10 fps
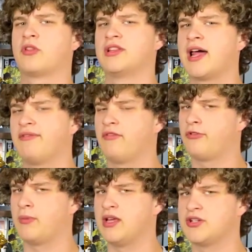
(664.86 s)
with a lot of
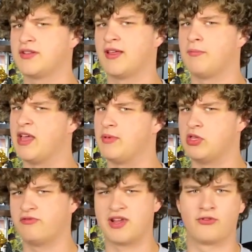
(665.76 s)
information that maybe
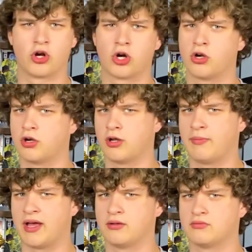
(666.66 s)
you've never heard
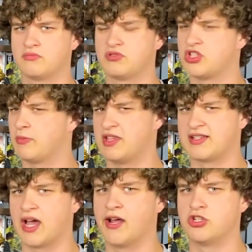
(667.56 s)
about some of
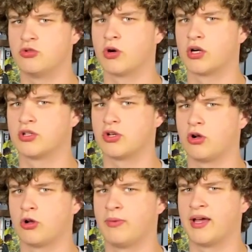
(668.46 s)
these kaiju we're going to
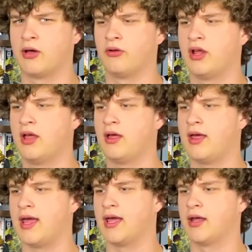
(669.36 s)
talk about.
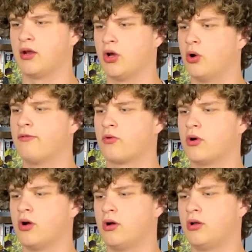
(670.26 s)
And
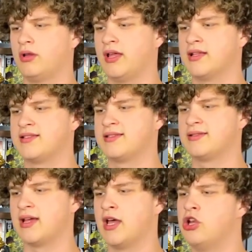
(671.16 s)
overall,
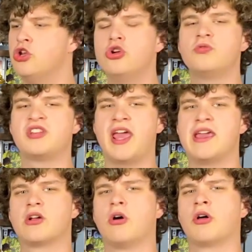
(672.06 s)
it's a new
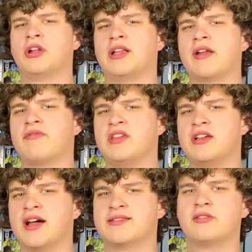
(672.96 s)
take on a lot of the
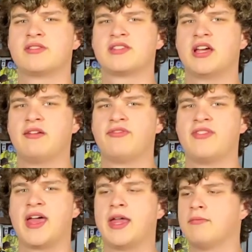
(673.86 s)
Godzilla stuff
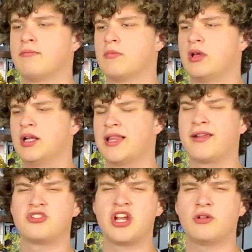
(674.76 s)
that a lot
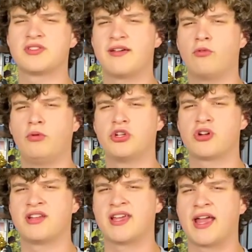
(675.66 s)
of channels haven't really
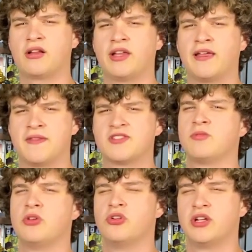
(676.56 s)
tried tackling in this
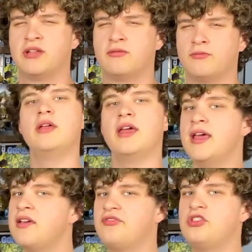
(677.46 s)
community.
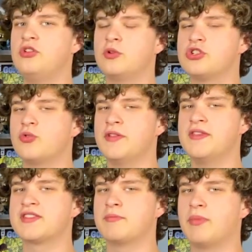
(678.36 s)
If you enjoyed
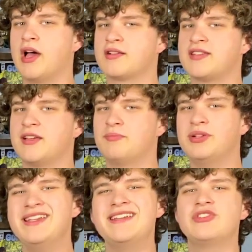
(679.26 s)
this unboxing,
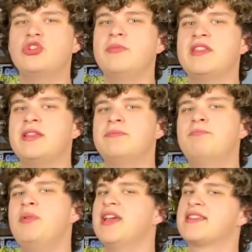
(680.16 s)
please do me the
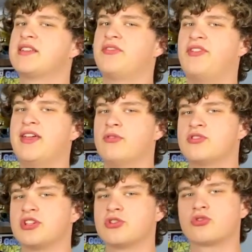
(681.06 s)
biggest of
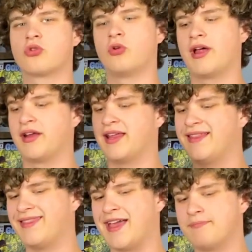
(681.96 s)
favors and scroll down and
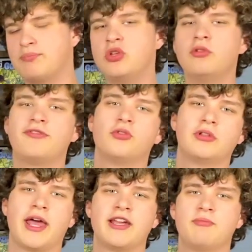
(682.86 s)
hit that beautiful
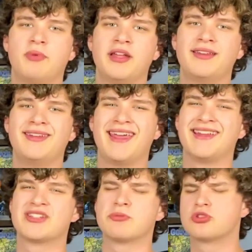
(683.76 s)
like button,
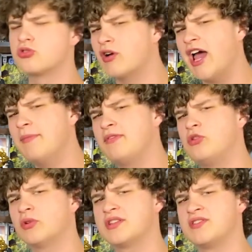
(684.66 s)
and subscribe
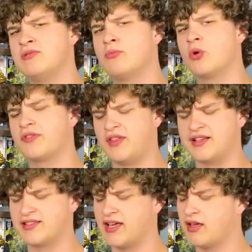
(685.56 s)
if you want to see more
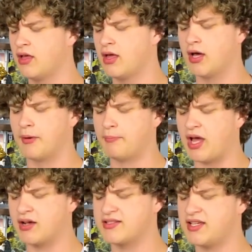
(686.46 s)
things like
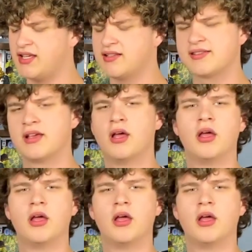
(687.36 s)
unboxings,